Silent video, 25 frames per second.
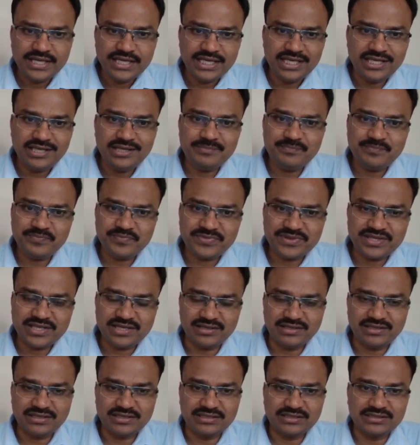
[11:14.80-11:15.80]
if
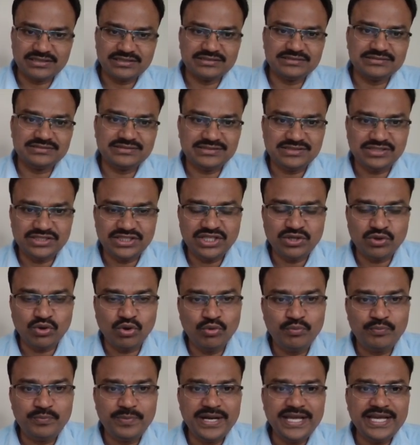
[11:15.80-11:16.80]
the
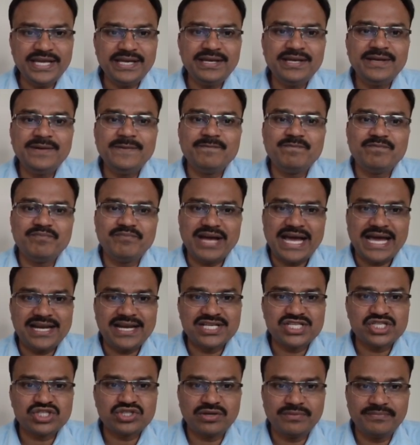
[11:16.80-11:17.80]
opening
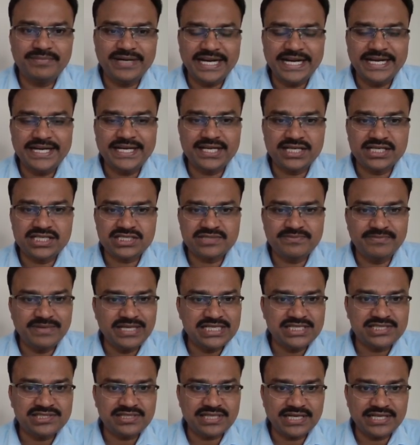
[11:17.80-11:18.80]
balance of debtors
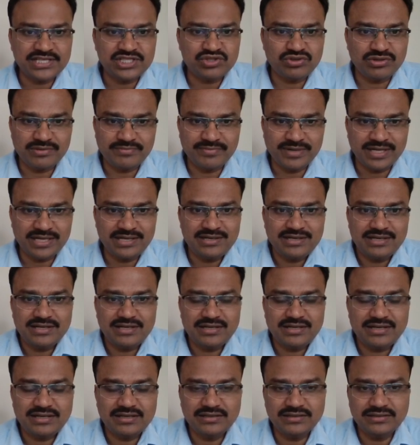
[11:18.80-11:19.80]
bills receivable
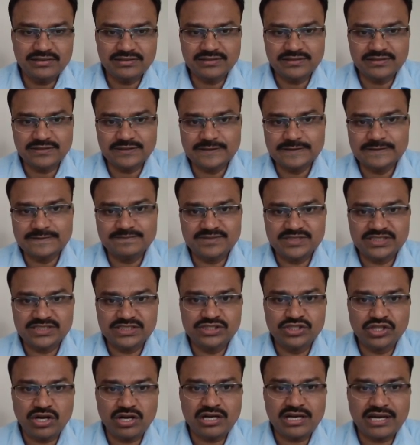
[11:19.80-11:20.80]

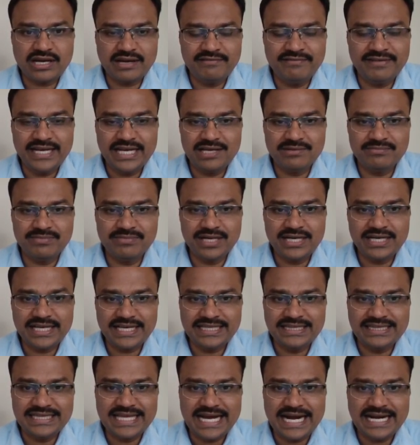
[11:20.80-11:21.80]
is not available,
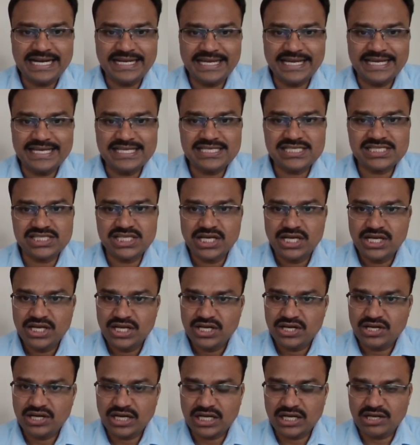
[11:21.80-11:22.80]
in that case
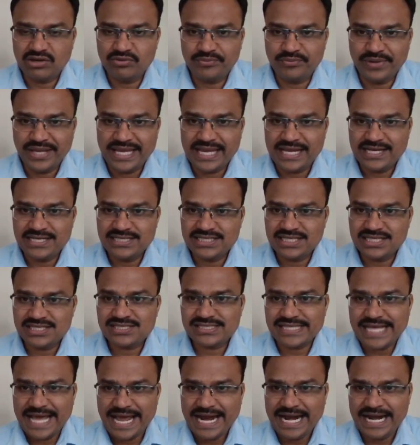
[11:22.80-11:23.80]
we can
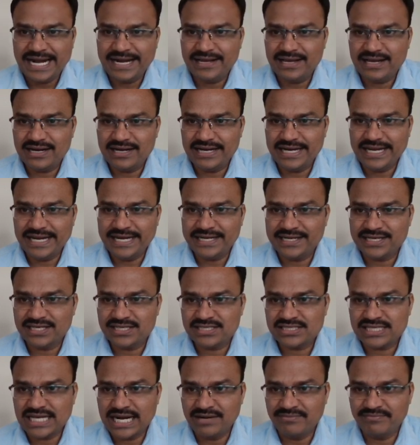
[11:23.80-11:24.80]
just add
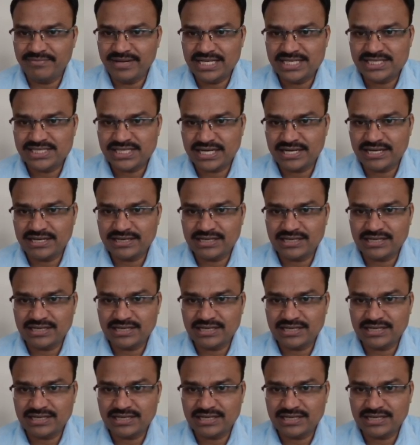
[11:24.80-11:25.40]
debtors and bills